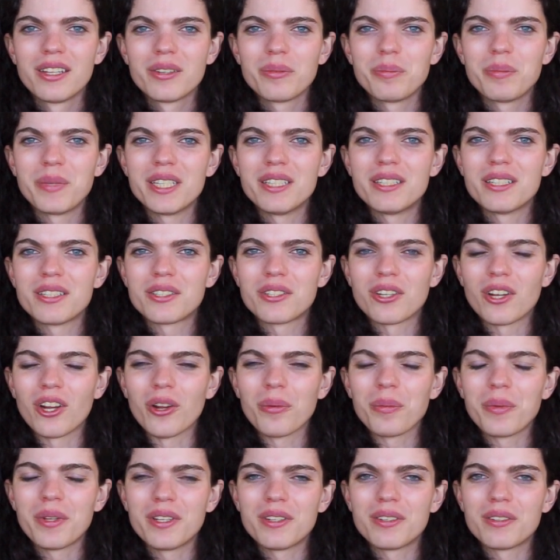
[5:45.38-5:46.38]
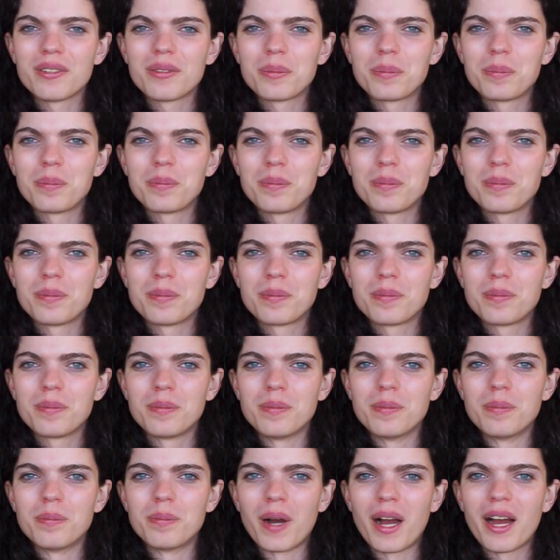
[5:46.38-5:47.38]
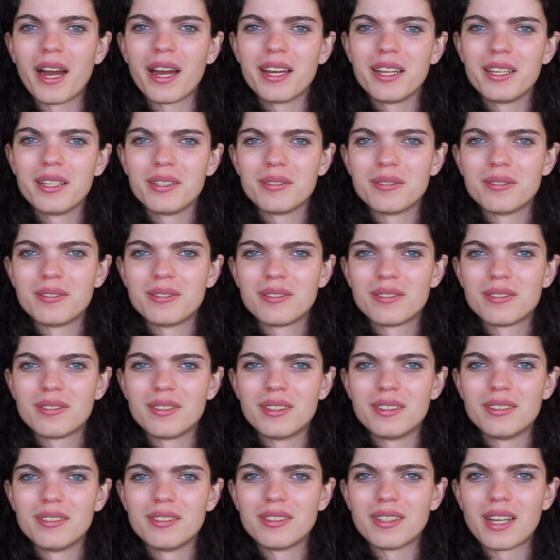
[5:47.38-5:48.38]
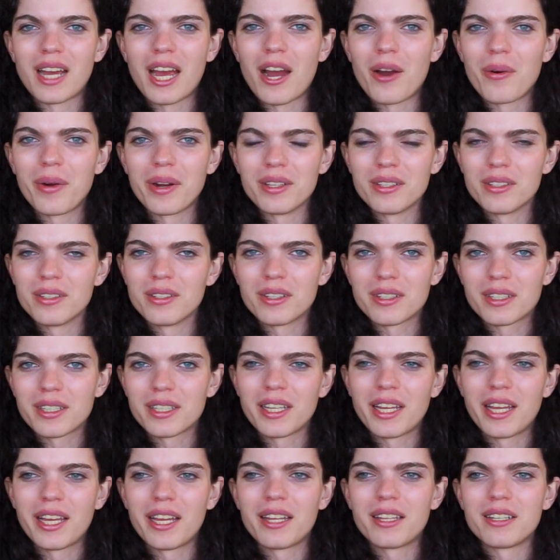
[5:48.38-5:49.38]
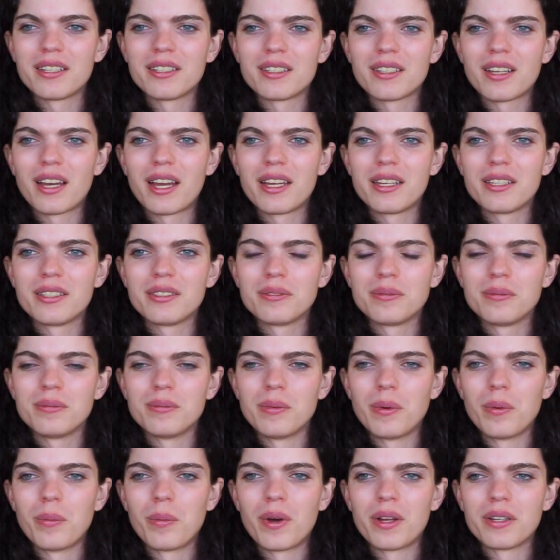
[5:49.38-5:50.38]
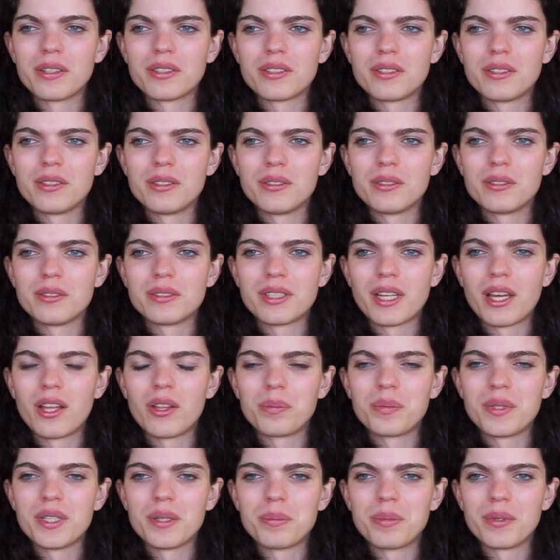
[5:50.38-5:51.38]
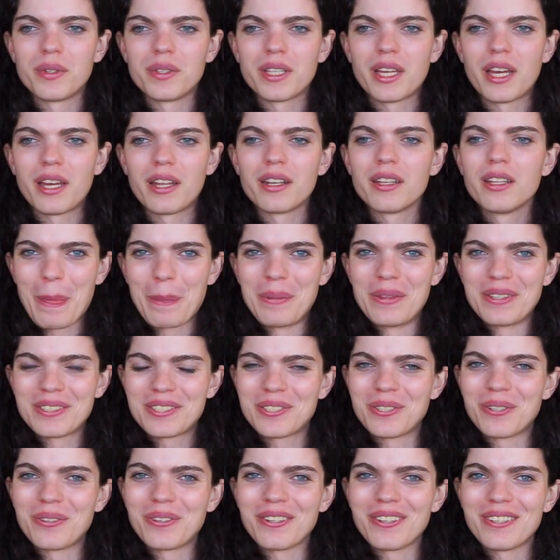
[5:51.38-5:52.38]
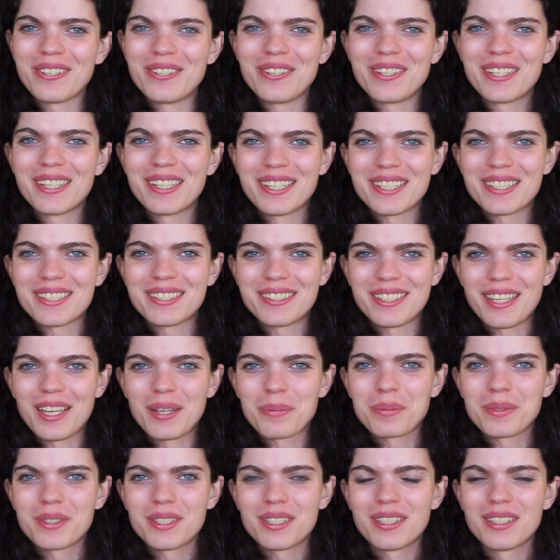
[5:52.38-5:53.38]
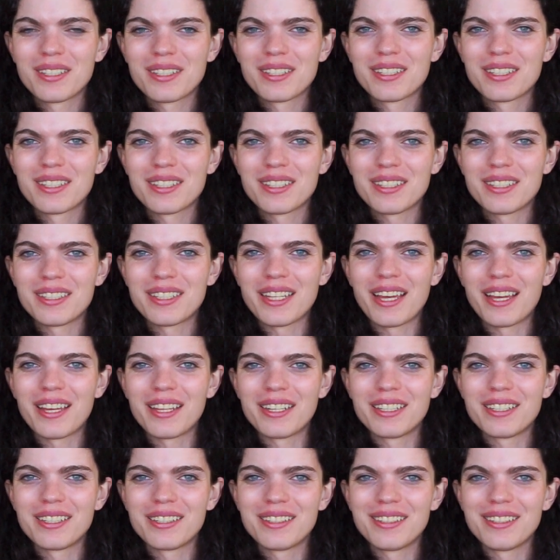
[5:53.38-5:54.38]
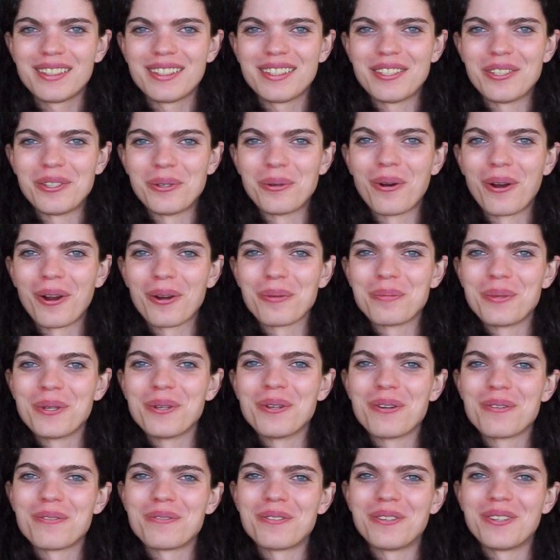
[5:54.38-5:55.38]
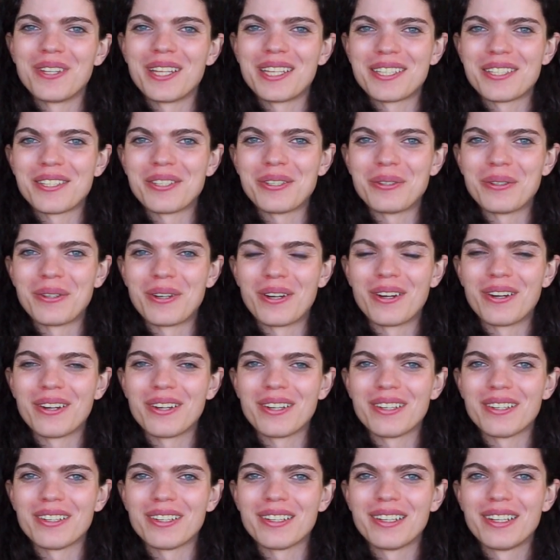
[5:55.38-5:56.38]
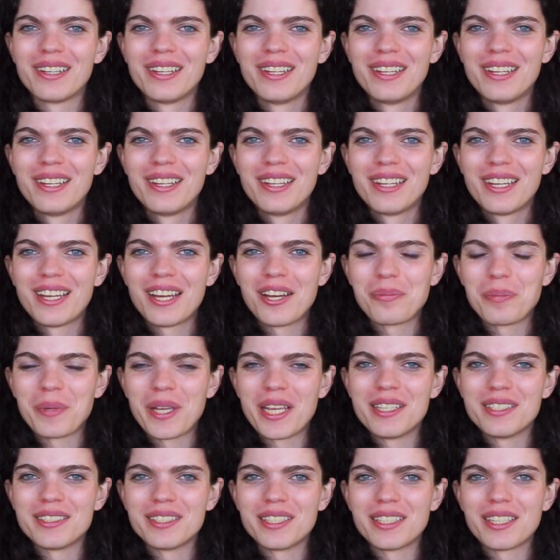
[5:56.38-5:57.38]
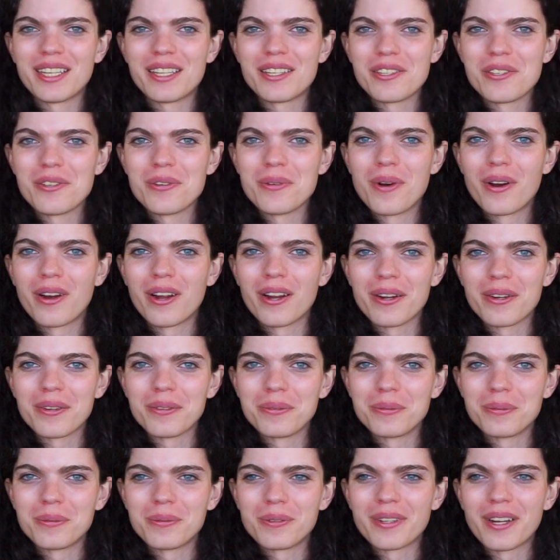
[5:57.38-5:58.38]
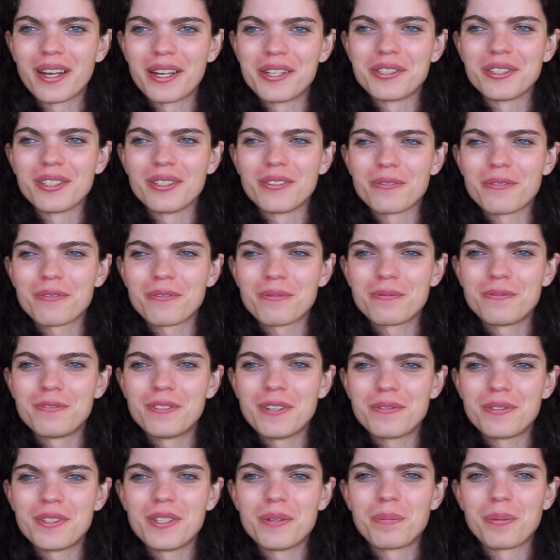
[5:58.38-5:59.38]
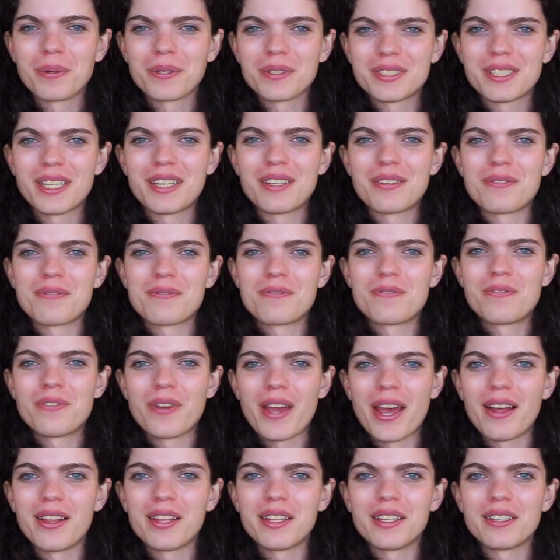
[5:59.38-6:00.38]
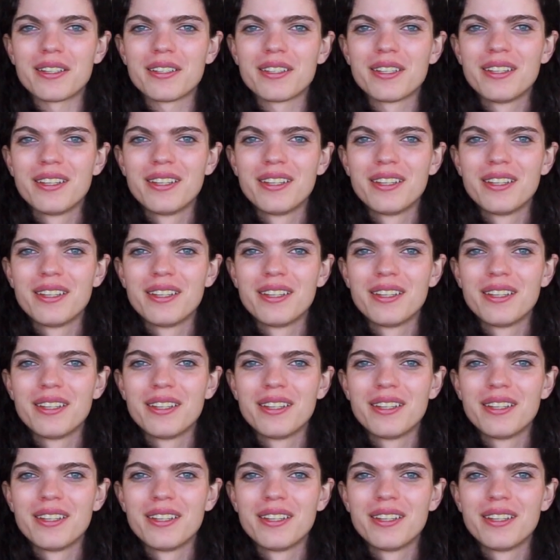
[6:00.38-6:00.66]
be determined by how I look. And I want to tell people that the sooner you can accept that you are beautiful and you are amazing and you are 150% valid,